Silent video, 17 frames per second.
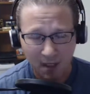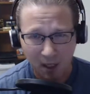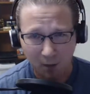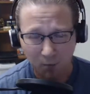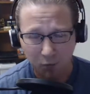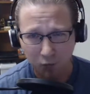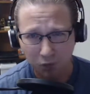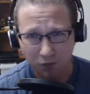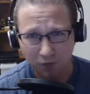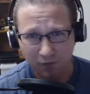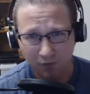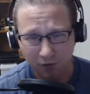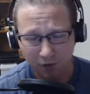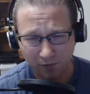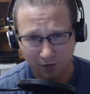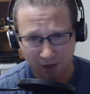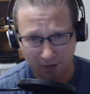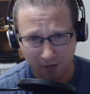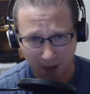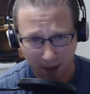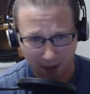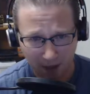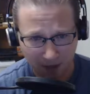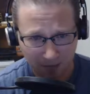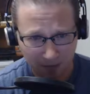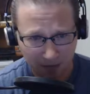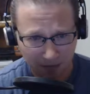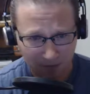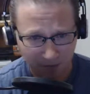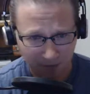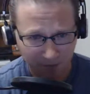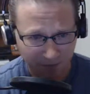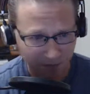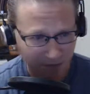approval of the American
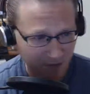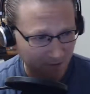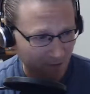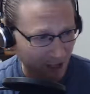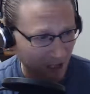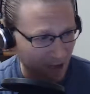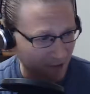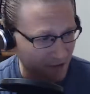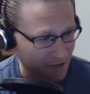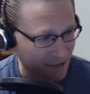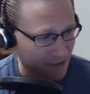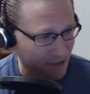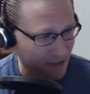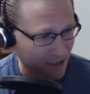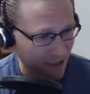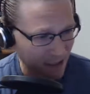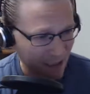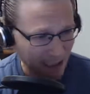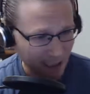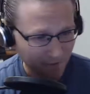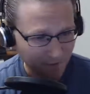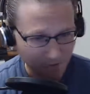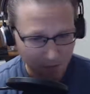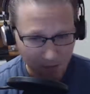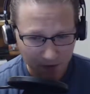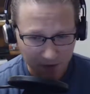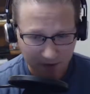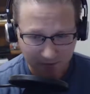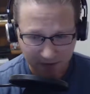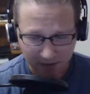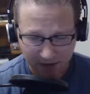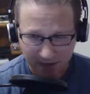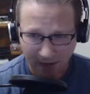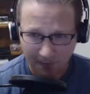people for democracy. If you believe
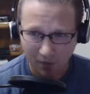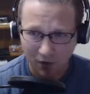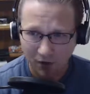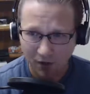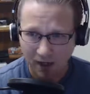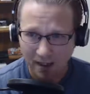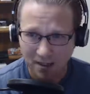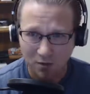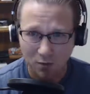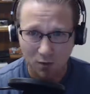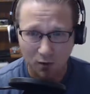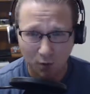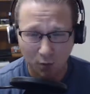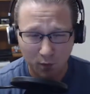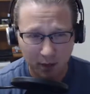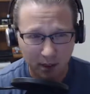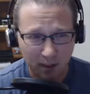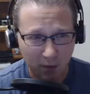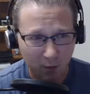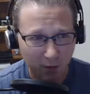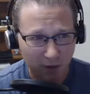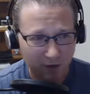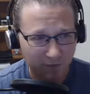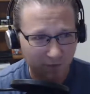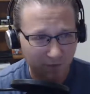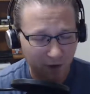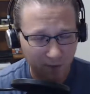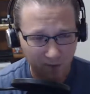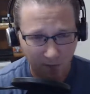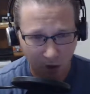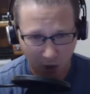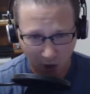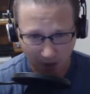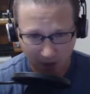the Democrats, we're a week away from
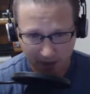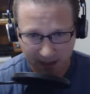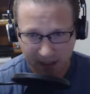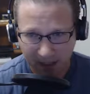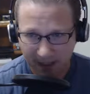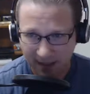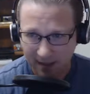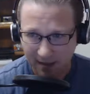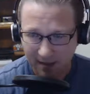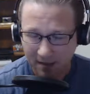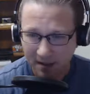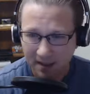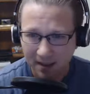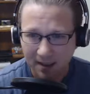Armageddon.